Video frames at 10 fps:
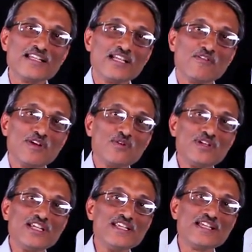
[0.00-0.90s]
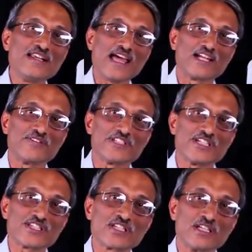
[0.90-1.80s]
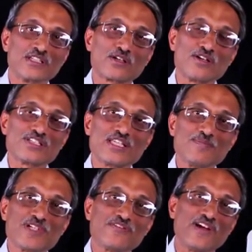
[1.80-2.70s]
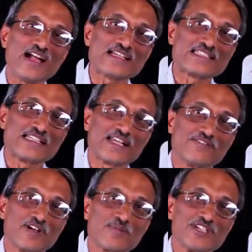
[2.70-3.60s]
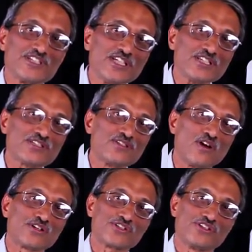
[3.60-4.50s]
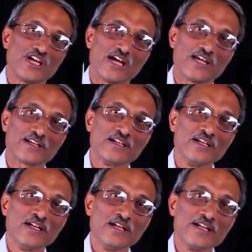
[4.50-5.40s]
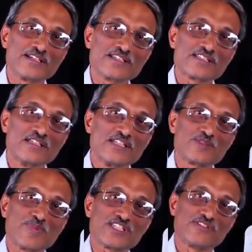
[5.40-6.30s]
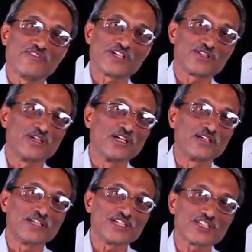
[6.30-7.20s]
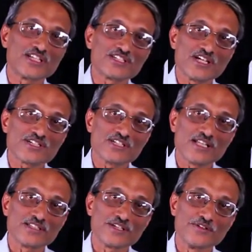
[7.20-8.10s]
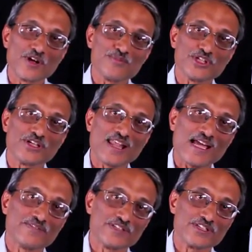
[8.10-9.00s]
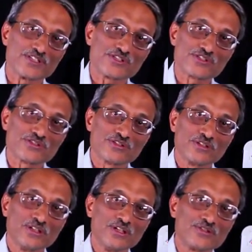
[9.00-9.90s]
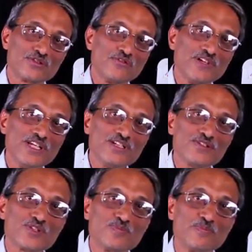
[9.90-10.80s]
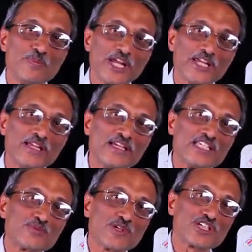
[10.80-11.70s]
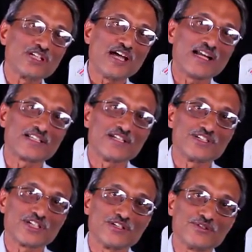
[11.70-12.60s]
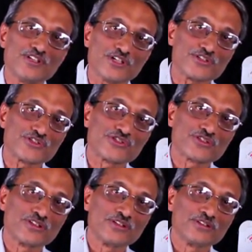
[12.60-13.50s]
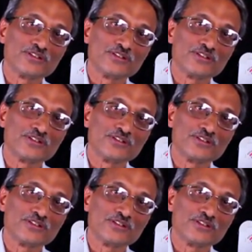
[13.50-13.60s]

And in our own Indian languages, the concept of auxiliary verb is just not there. It is specific to English and certain other European languages. So we need to pay special attention to this.